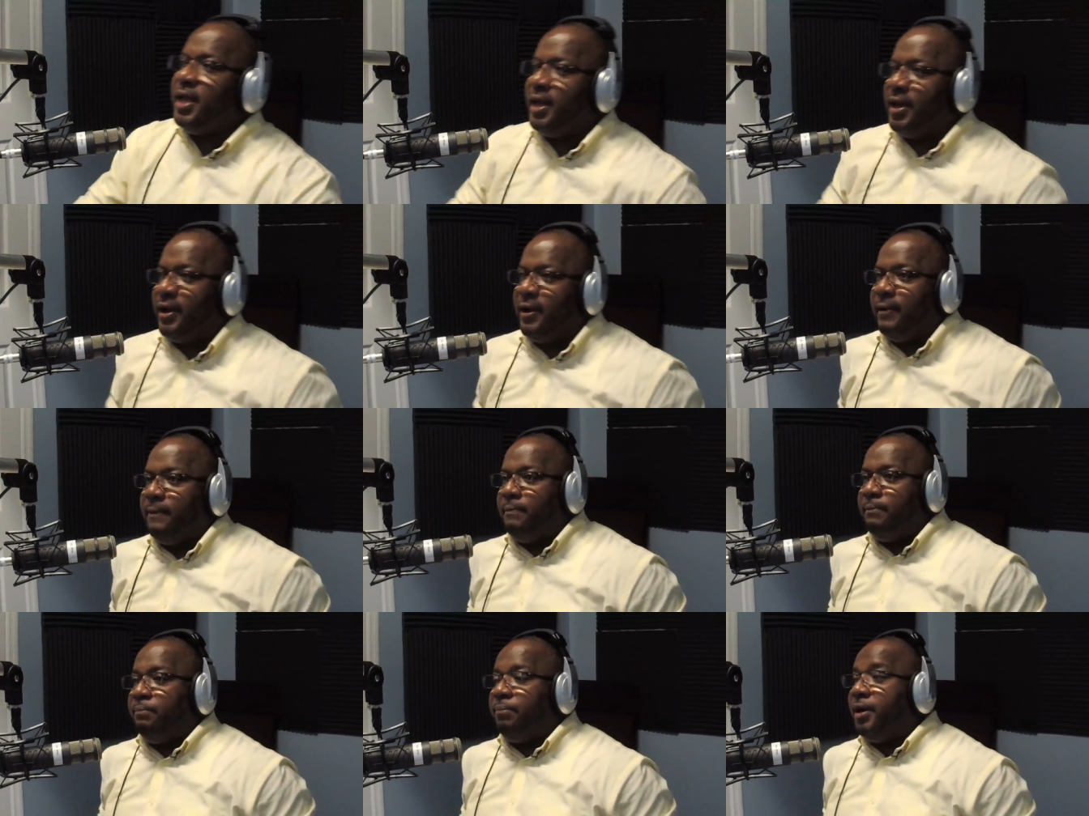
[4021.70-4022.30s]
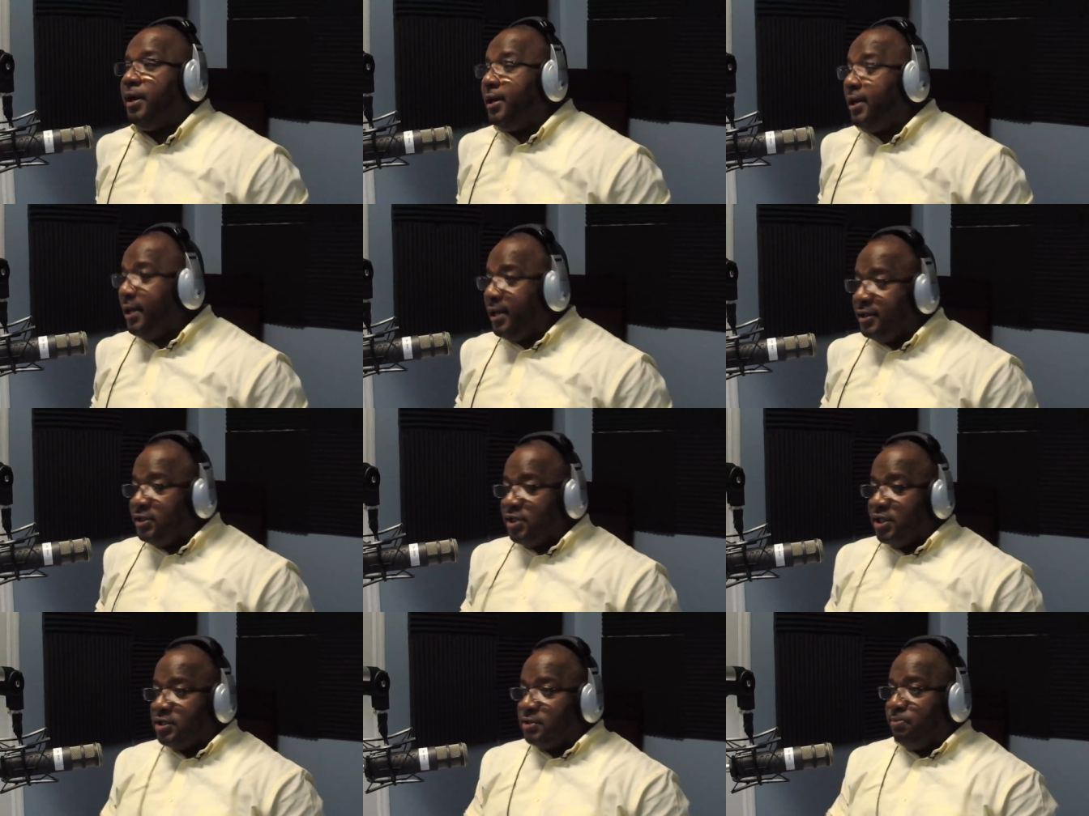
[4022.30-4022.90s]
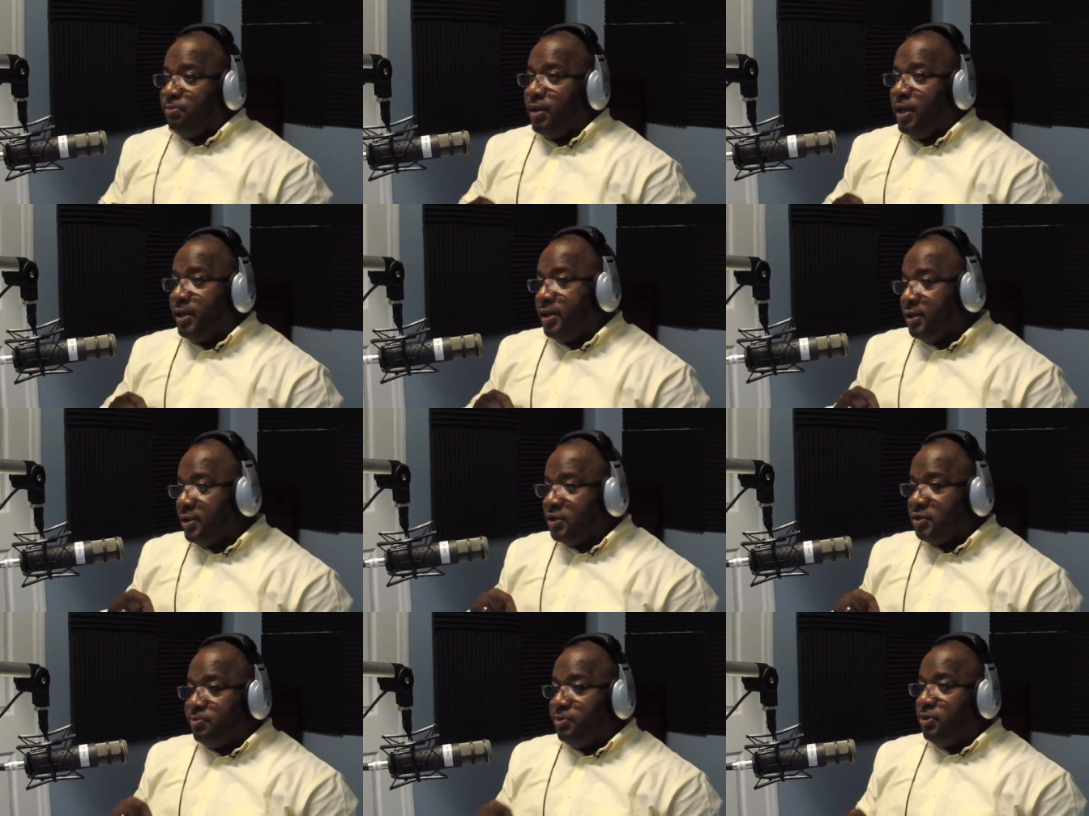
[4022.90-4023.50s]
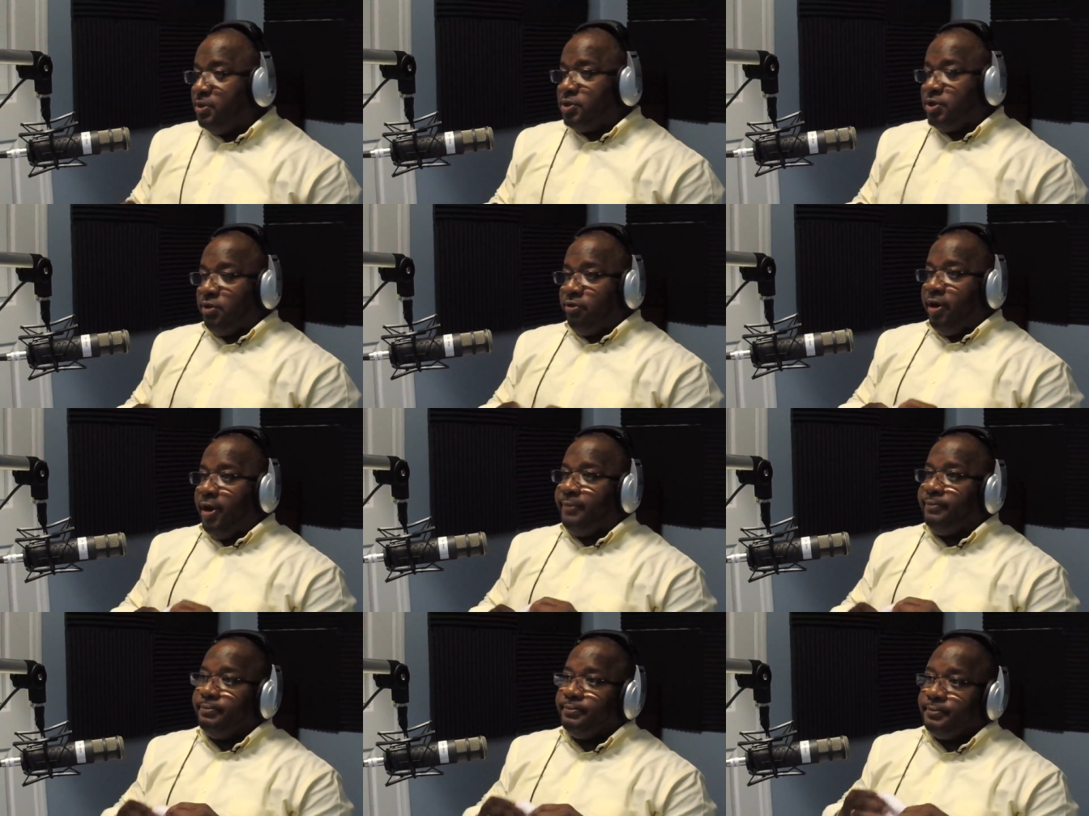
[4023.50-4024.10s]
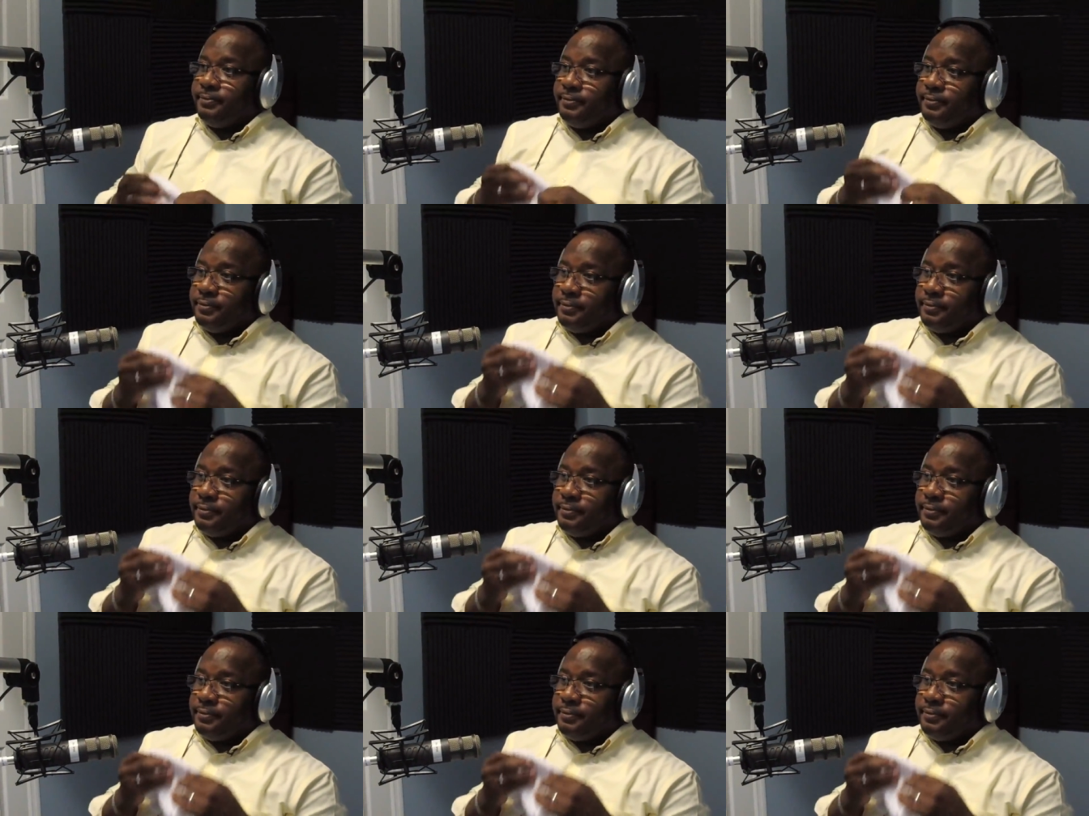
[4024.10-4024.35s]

here, blood ain't just blood in the spiritual realm.